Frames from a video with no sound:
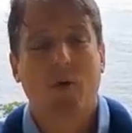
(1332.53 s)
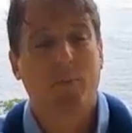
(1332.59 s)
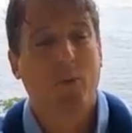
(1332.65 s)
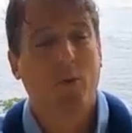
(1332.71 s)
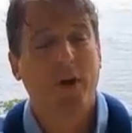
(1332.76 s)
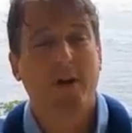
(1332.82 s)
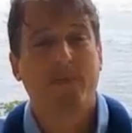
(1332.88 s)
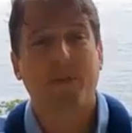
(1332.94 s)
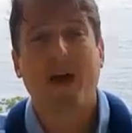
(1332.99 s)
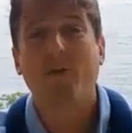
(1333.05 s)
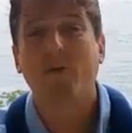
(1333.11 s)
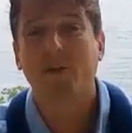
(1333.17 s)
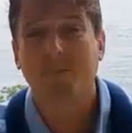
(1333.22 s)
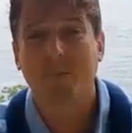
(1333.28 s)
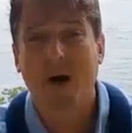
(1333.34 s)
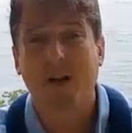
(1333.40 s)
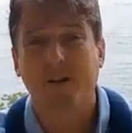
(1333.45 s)
Well, boy, if that
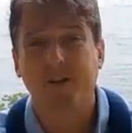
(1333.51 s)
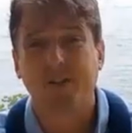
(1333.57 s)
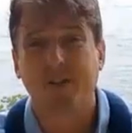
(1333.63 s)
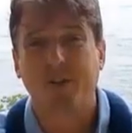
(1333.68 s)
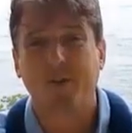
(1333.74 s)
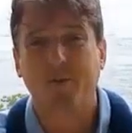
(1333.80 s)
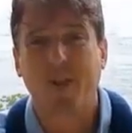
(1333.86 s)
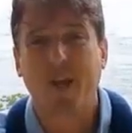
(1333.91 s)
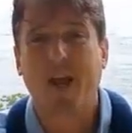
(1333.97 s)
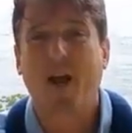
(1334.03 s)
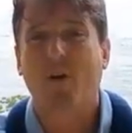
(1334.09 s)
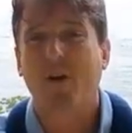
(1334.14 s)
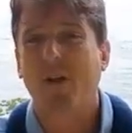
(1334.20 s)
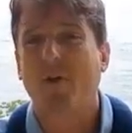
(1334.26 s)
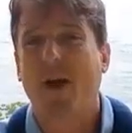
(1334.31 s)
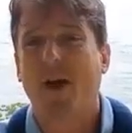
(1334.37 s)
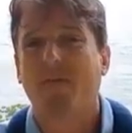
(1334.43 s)
was modeled to you, then how
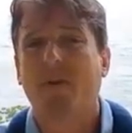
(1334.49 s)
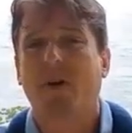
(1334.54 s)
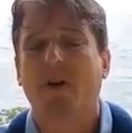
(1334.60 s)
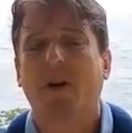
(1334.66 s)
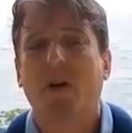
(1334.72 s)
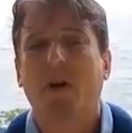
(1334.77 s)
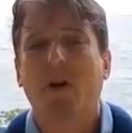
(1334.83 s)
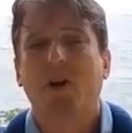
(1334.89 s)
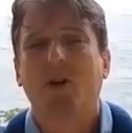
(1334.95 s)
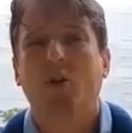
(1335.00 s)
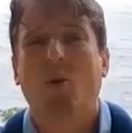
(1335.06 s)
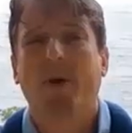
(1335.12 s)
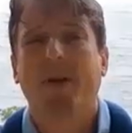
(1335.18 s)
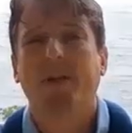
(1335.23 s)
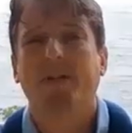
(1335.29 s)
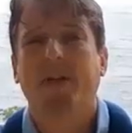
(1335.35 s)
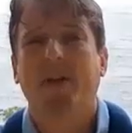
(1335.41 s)
are you ever
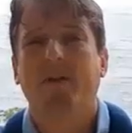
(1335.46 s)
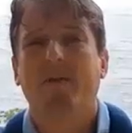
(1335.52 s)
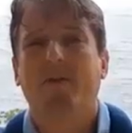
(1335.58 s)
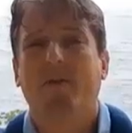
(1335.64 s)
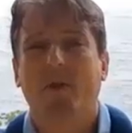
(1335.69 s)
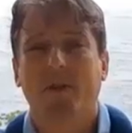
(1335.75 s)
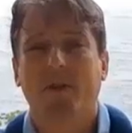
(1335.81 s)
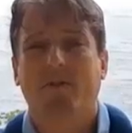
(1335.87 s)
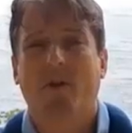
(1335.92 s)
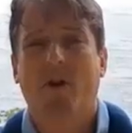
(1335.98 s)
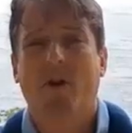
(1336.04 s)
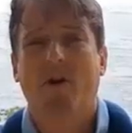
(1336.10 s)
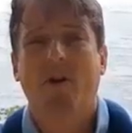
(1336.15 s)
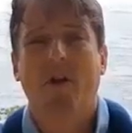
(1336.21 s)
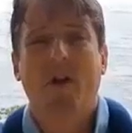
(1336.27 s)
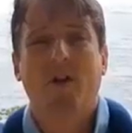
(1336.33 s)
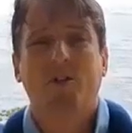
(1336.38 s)
going to, first of
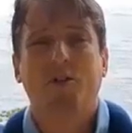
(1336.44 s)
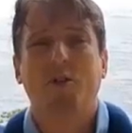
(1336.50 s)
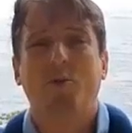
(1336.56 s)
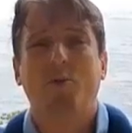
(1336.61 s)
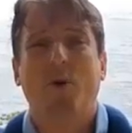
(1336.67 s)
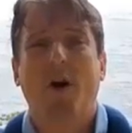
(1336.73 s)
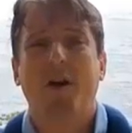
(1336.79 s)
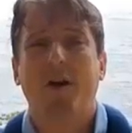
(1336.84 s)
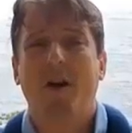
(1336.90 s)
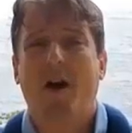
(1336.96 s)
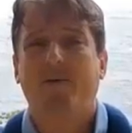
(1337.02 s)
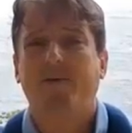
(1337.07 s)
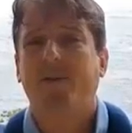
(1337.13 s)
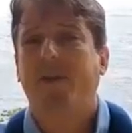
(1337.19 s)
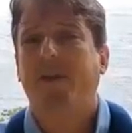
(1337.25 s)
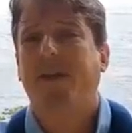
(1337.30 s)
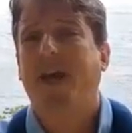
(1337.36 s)
all, do
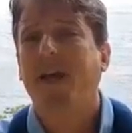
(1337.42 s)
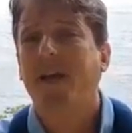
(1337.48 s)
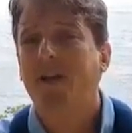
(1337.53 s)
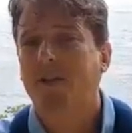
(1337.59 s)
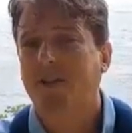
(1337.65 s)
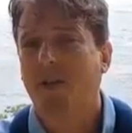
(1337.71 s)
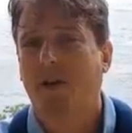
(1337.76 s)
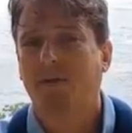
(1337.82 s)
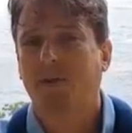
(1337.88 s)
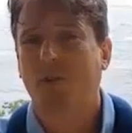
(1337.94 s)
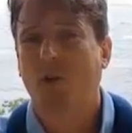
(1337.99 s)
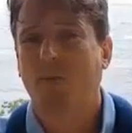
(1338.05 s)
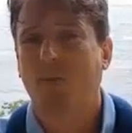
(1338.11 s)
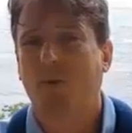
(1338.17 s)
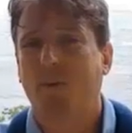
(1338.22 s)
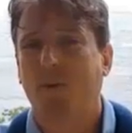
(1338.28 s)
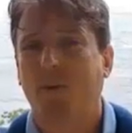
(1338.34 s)
enough to get yourself
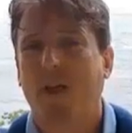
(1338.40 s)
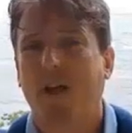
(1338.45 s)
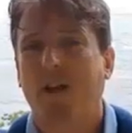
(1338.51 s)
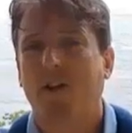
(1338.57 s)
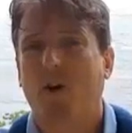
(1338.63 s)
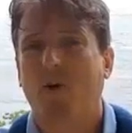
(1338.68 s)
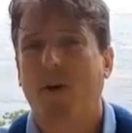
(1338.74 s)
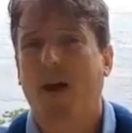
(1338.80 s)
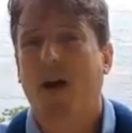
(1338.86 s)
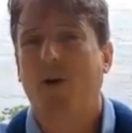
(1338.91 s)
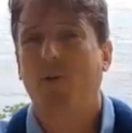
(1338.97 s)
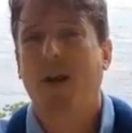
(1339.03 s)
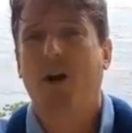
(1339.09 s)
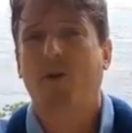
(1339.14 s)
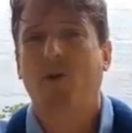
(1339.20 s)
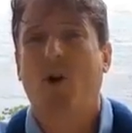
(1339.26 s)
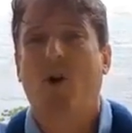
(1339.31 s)
sober, but let alone how
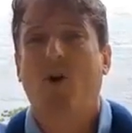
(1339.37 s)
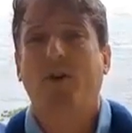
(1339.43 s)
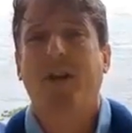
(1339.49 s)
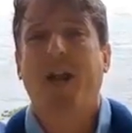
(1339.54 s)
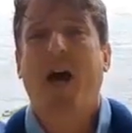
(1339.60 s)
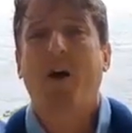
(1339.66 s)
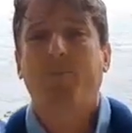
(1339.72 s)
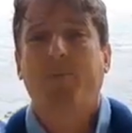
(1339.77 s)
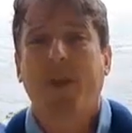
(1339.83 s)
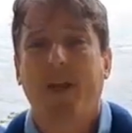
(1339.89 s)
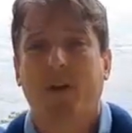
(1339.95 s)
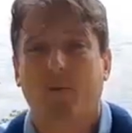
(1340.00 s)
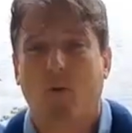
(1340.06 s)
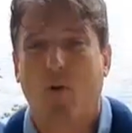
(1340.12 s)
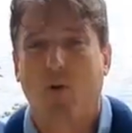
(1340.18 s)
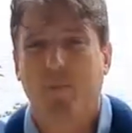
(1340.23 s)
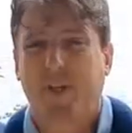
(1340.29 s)
would alcohol not play a
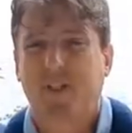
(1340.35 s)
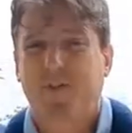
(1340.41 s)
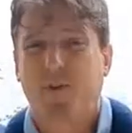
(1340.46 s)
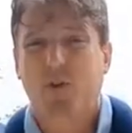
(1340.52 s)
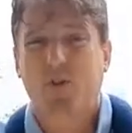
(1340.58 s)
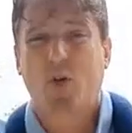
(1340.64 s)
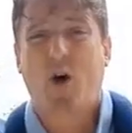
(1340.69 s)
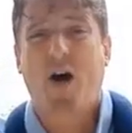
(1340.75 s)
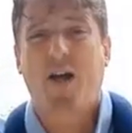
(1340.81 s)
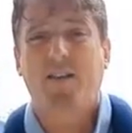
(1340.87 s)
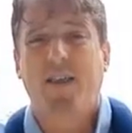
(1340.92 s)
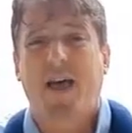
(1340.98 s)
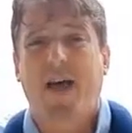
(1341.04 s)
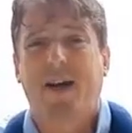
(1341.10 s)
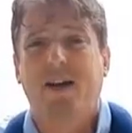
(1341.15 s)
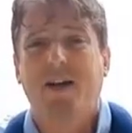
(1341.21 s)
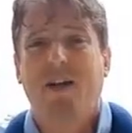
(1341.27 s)
role? Because if you're taught
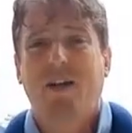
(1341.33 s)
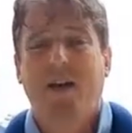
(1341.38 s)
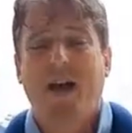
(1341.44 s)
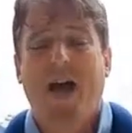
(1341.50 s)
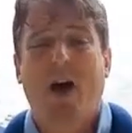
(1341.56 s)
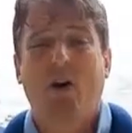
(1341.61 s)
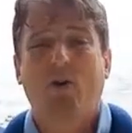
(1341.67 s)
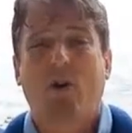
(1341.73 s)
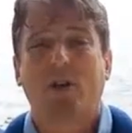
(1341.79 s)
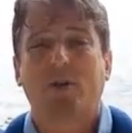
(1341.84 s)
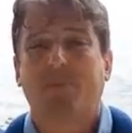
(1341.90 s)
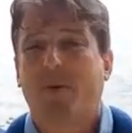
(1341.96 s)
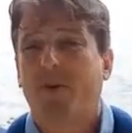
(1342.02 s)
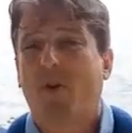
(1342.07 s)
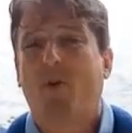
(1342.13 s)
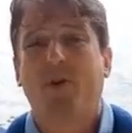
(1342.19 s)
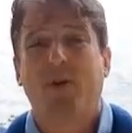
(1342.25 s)
that, alcohol is
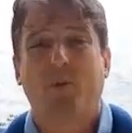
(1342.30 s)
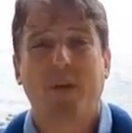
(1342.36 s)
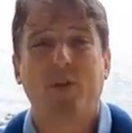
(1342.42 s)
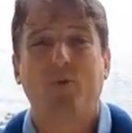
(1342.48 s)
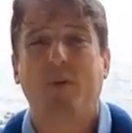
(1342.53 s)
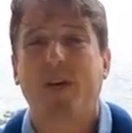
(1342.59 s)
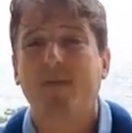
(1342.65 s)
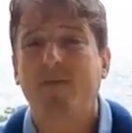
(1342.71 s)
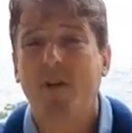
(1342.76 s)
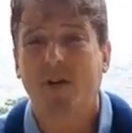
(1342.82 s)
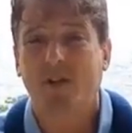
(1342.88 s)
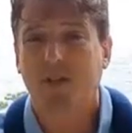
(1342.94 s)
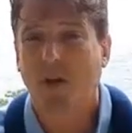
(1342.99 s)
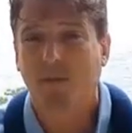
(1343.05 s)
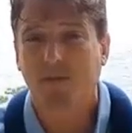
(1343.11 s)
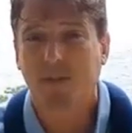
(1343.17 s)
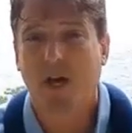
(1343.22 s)
probably the only way you give
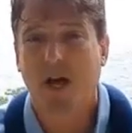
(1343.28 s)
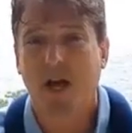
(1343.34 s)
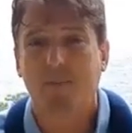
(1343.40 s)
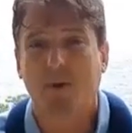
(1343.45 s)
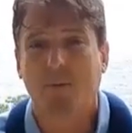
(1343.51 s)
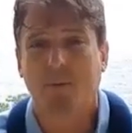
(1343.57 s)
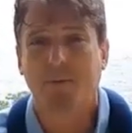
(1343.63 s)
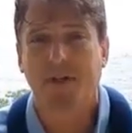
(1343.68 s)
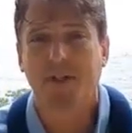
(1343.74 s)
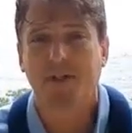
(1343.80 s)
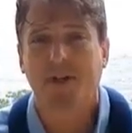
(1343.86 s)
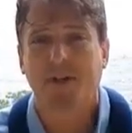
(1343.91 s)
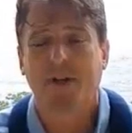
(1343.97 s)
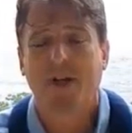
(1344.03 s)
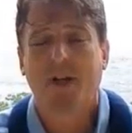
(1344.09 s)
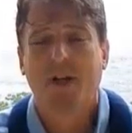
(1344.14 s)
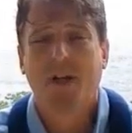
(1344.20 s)
yourself time or permission.